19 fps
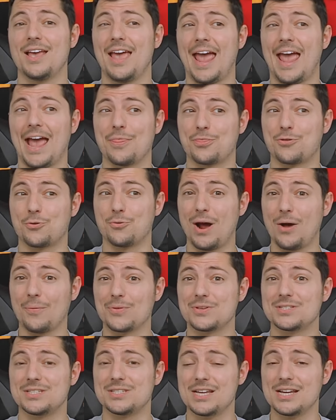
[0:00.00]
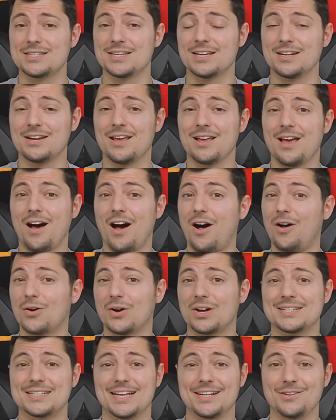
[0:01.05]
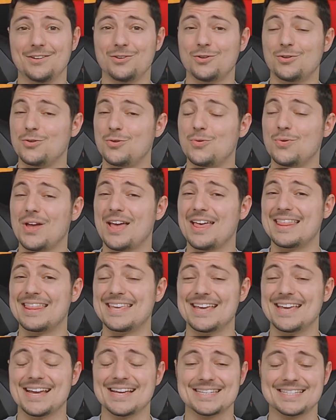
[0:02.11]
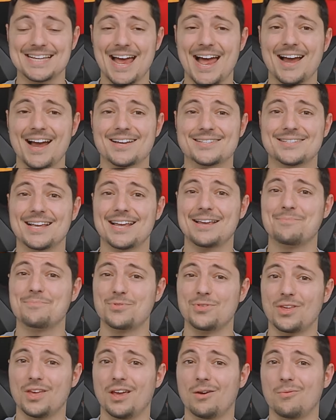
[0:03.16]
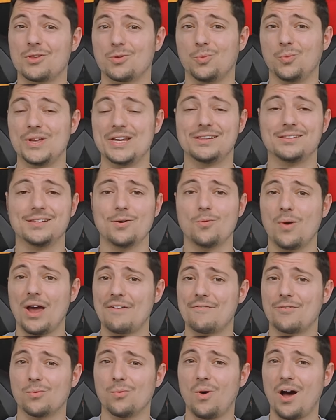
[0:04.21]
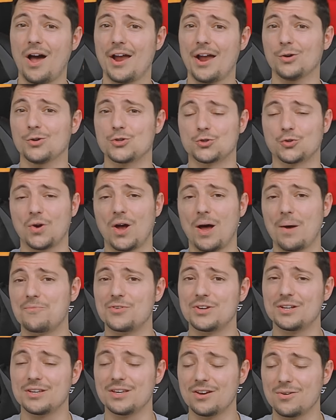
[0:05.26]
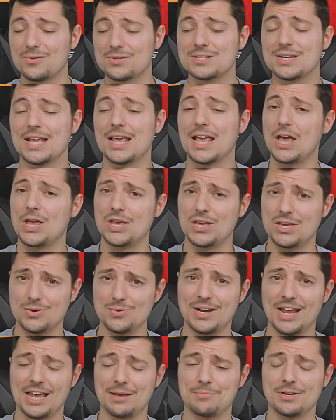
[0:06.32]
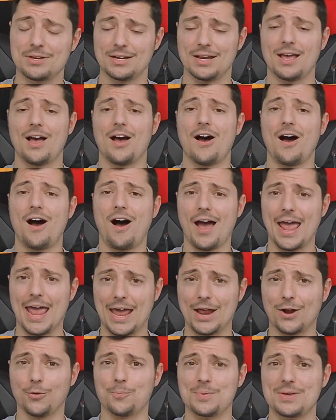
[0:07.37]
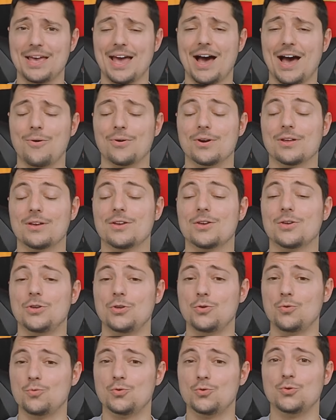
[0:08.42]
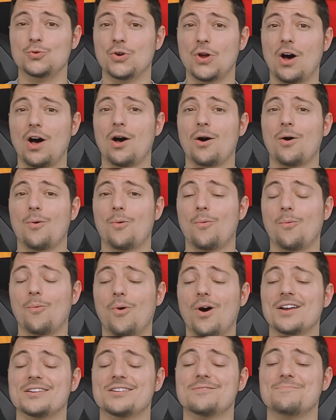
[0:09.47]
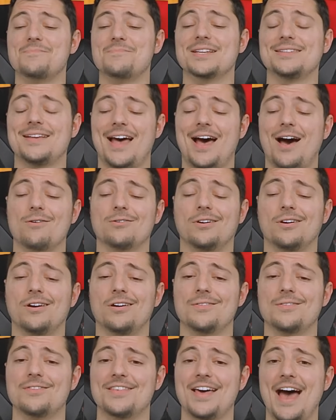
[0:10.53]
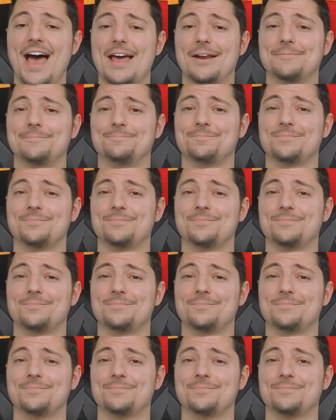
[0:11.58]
and throughout the season, I'll continue to do the exact same thing with weekly waiver wire drop videos. You name it, it'll be out. You do not want to miss out on that.